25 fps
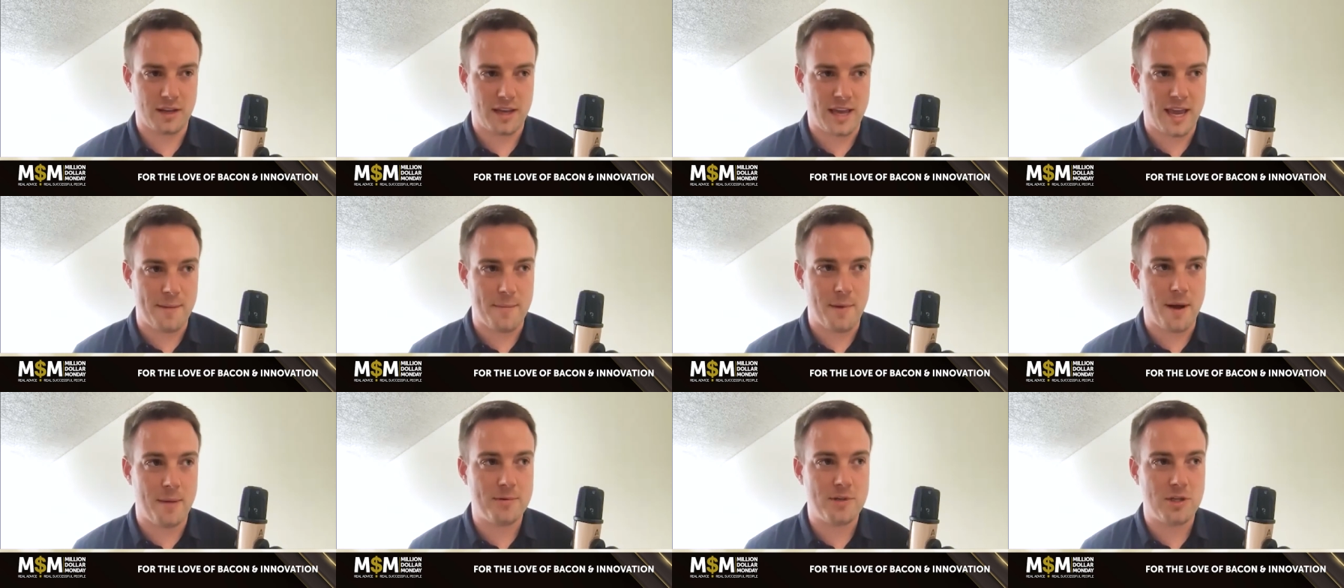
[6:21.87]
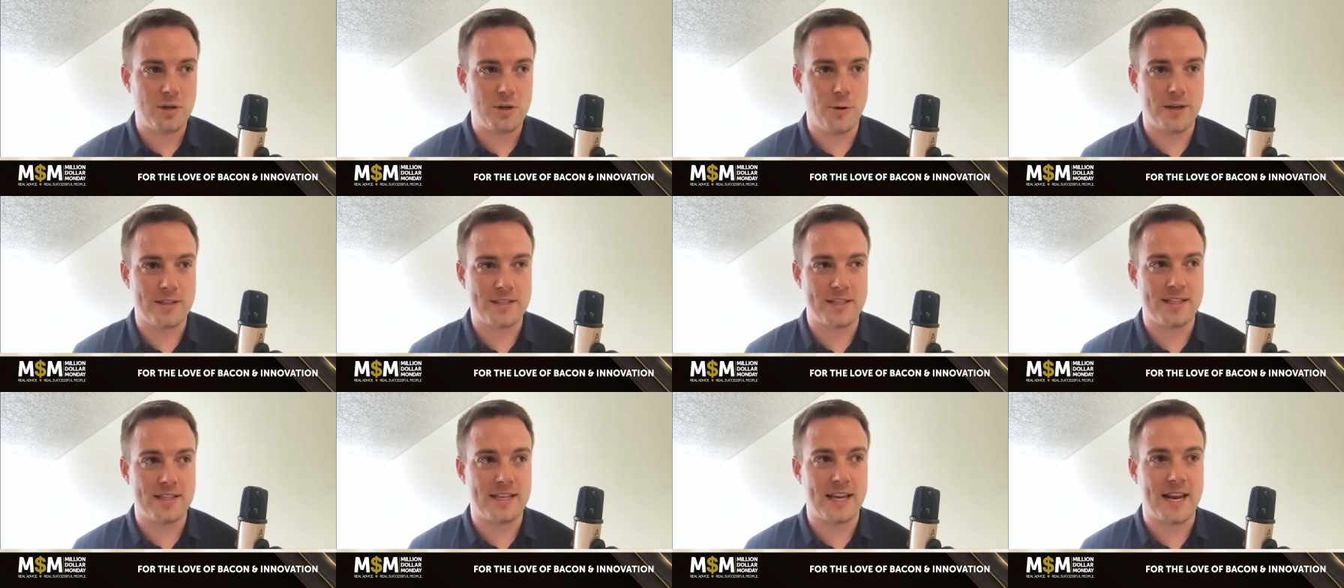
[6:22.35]
came up to
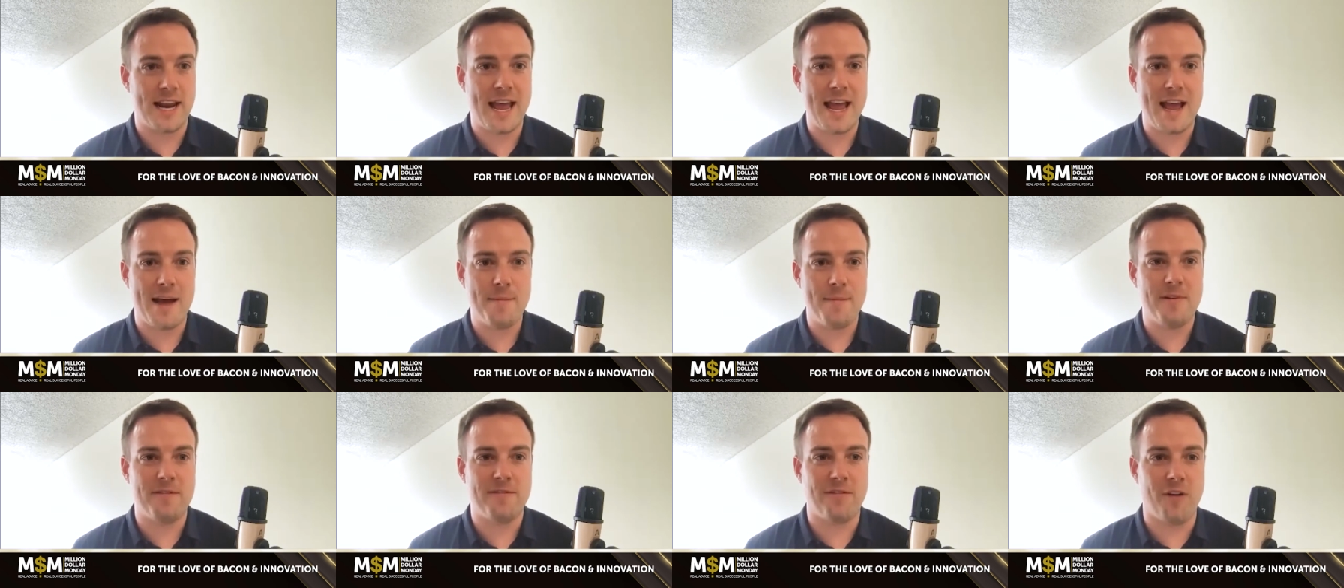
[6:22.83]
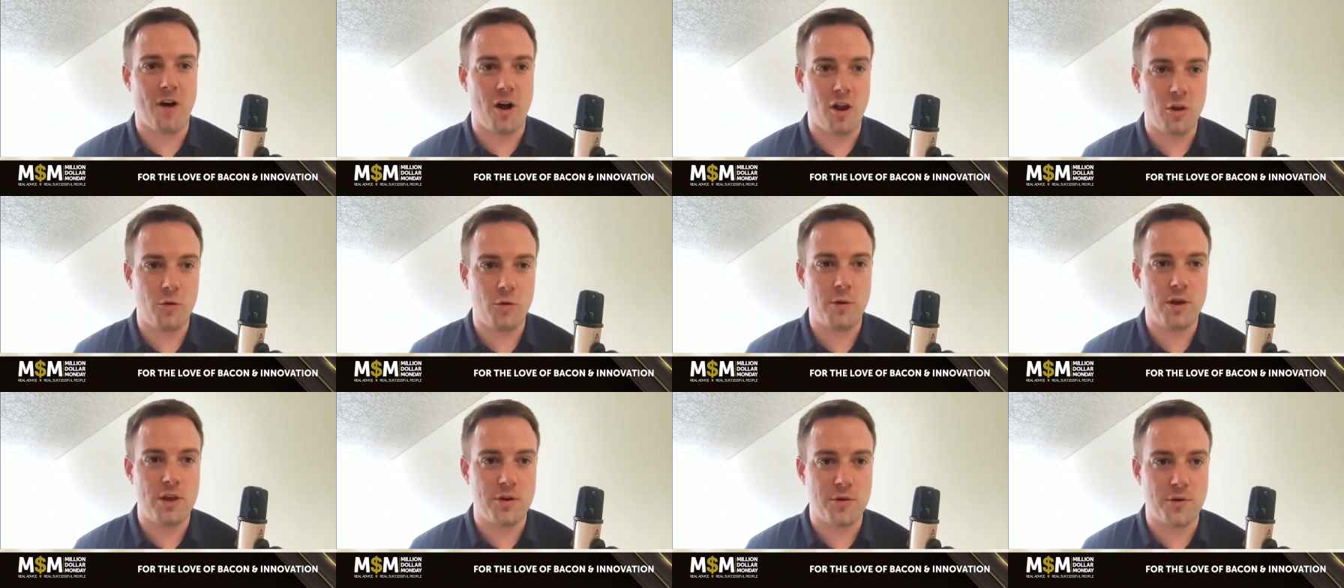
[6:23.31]
us and said, Hey, I've been
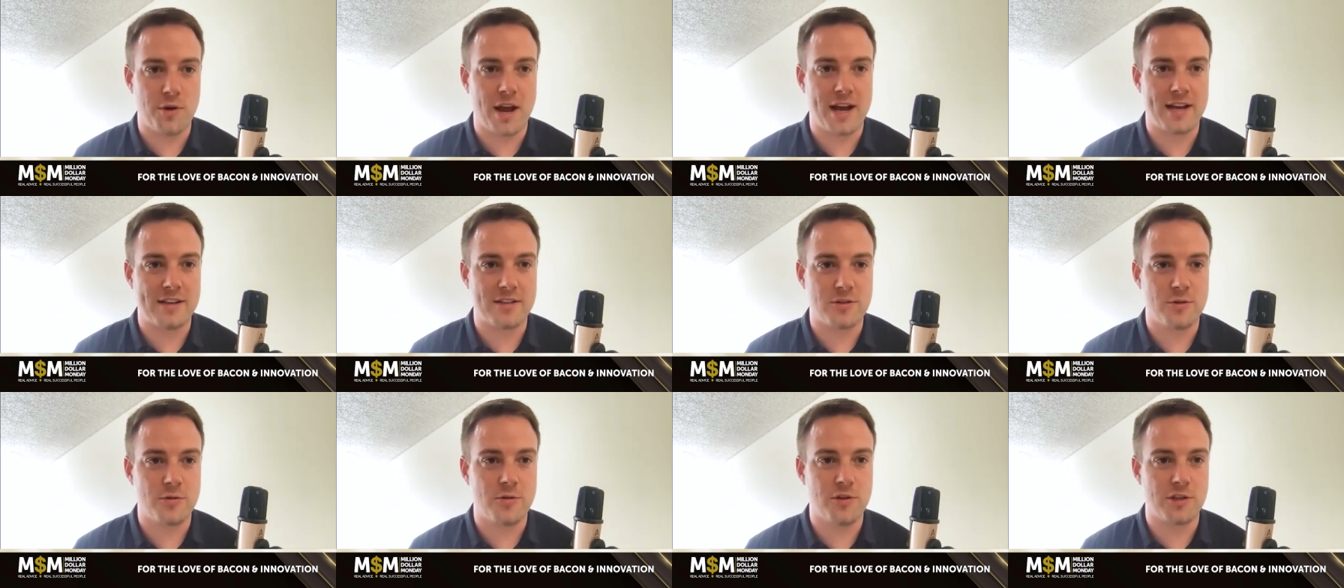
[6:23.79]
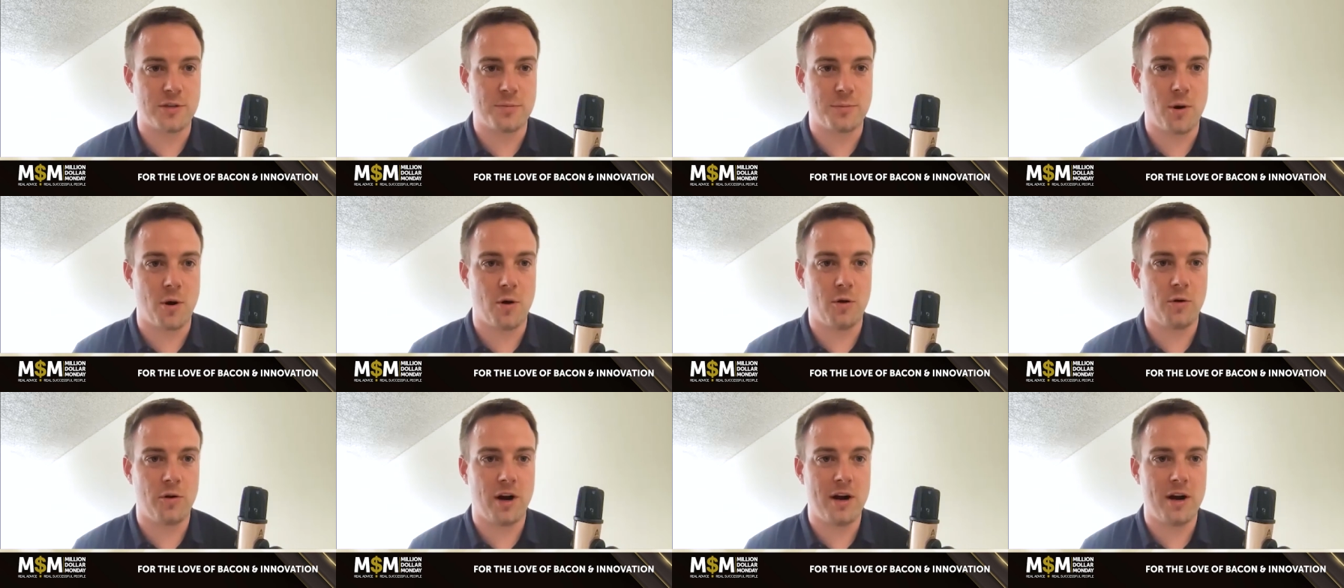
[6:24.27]
following you guys through this
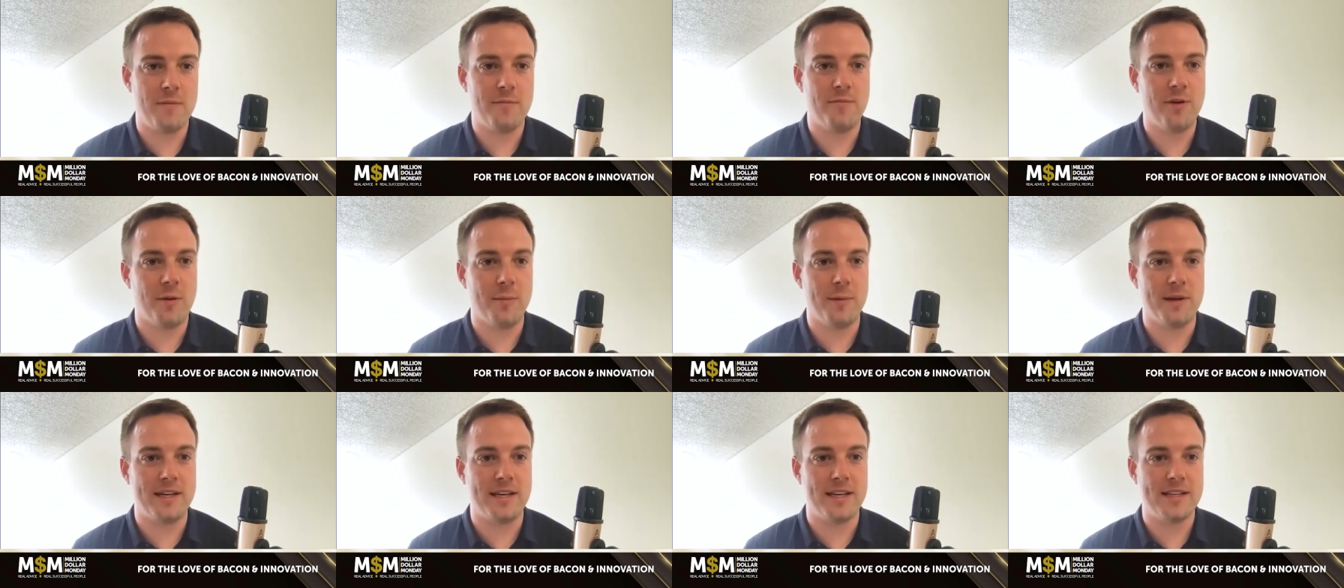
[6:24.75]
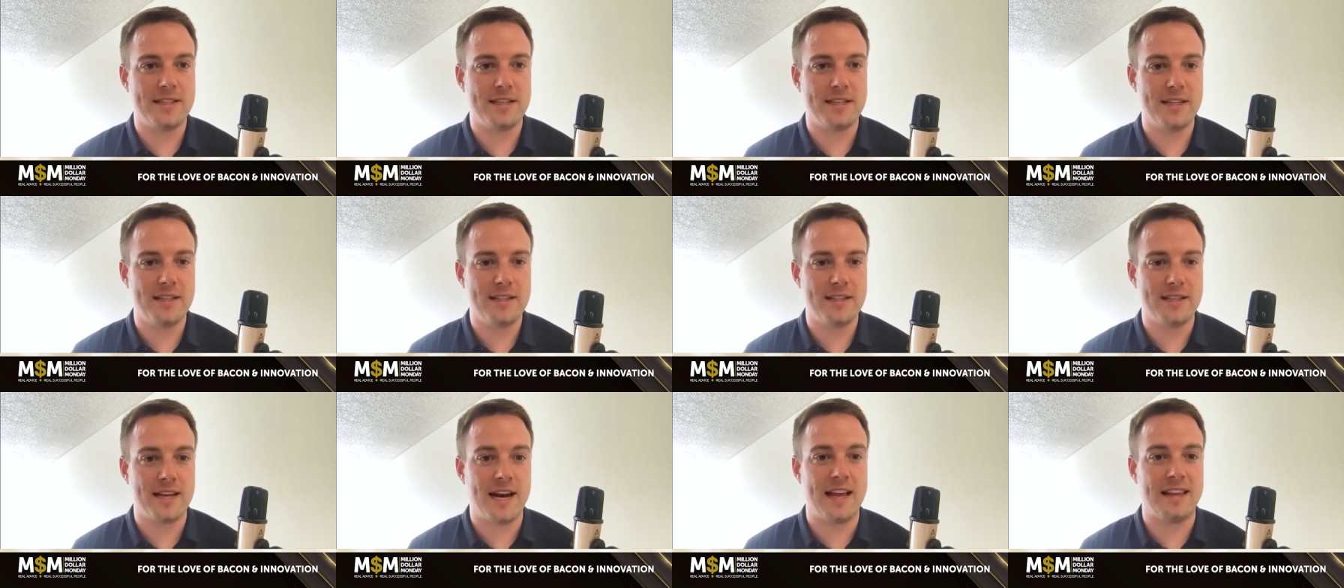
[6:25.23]
program from a
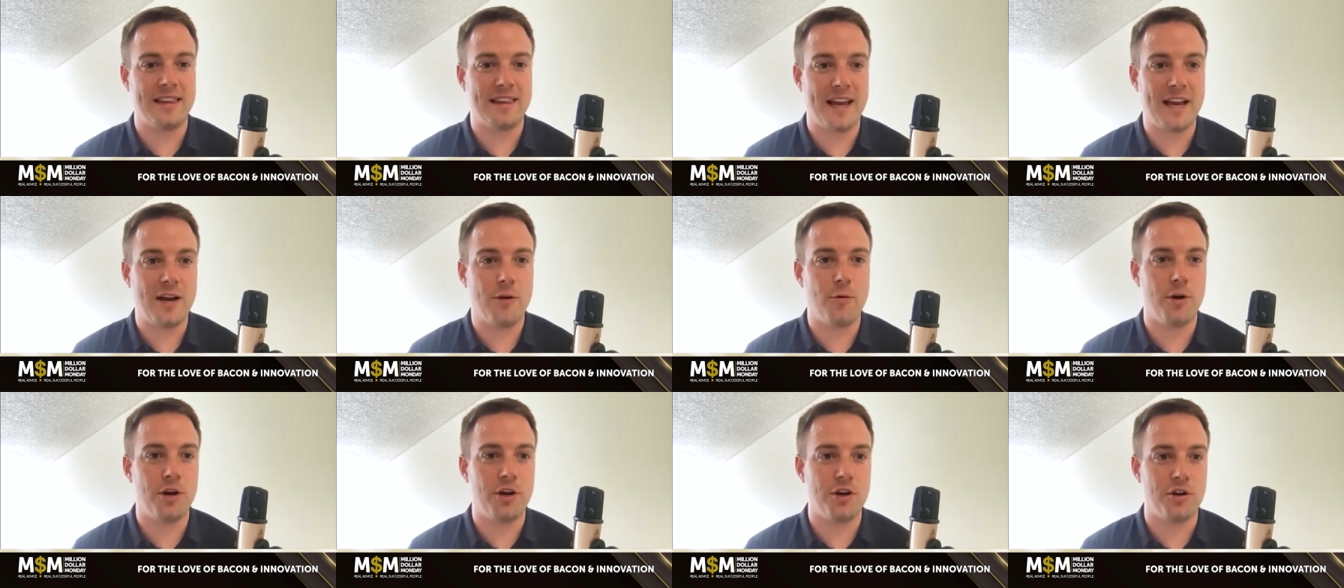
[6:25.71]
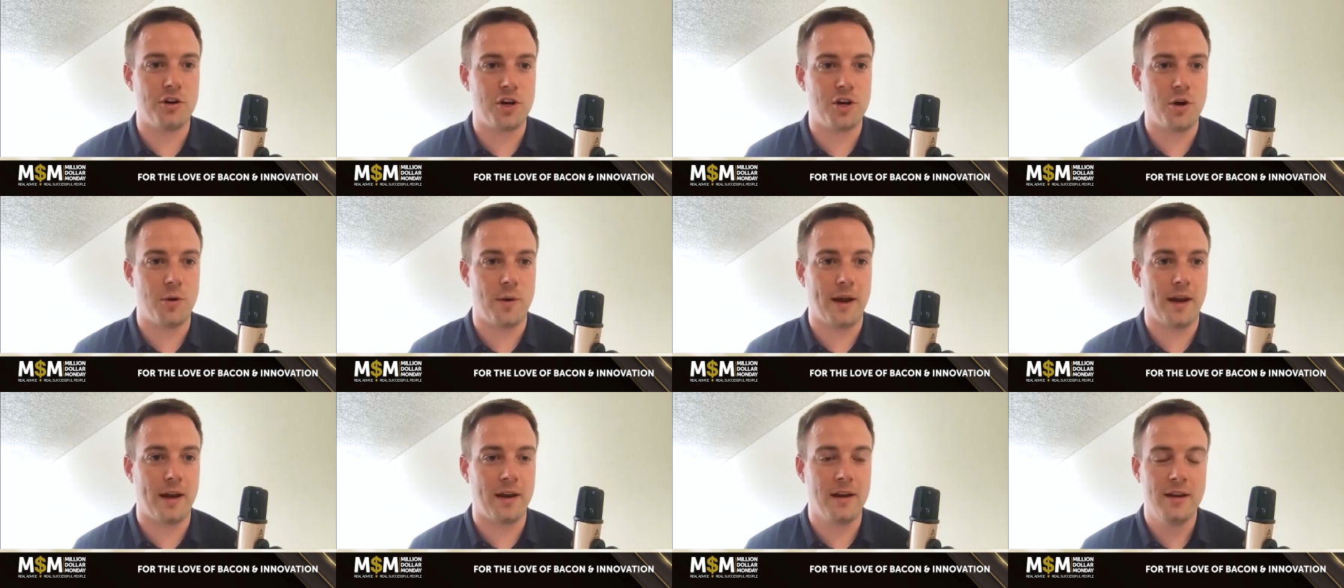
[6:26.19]
distance, and I like what you're
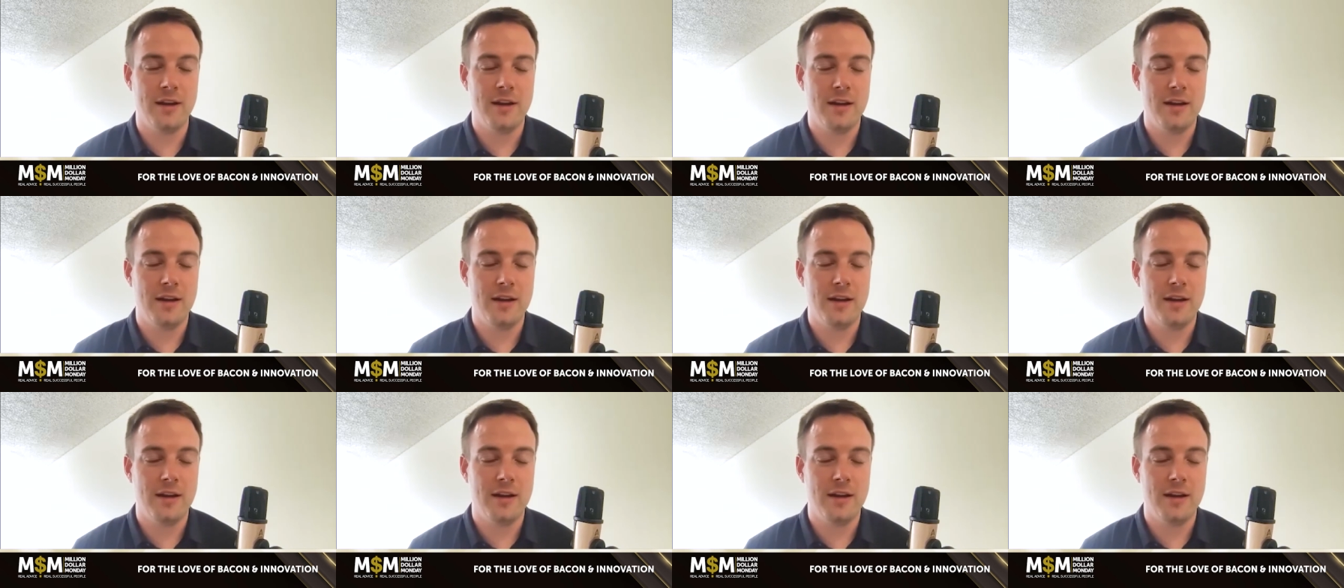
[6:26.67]
doing.